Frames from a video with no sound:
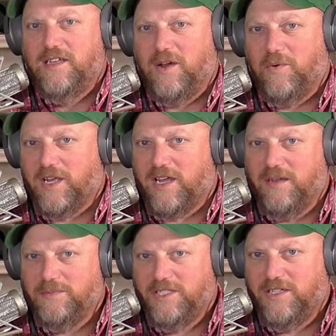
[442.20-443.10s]
Now, when it
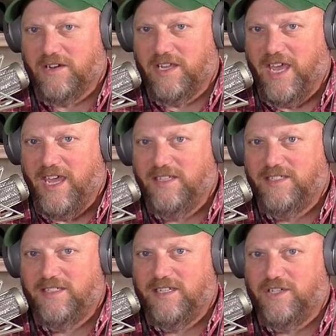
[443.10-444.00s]
comes to your
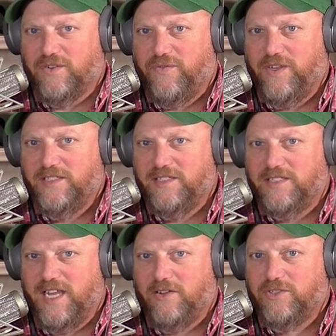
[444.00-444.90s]
gates and your
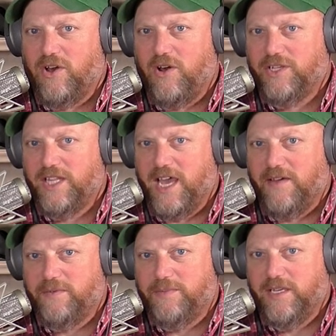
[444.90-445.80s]
fences, how tall do they
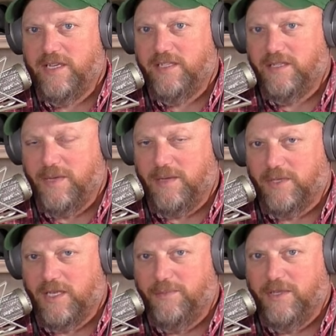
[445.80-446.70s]
have to be to be
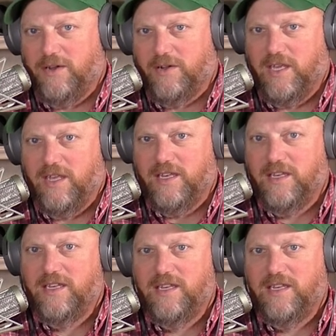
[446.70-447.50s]
able to keep the elk in?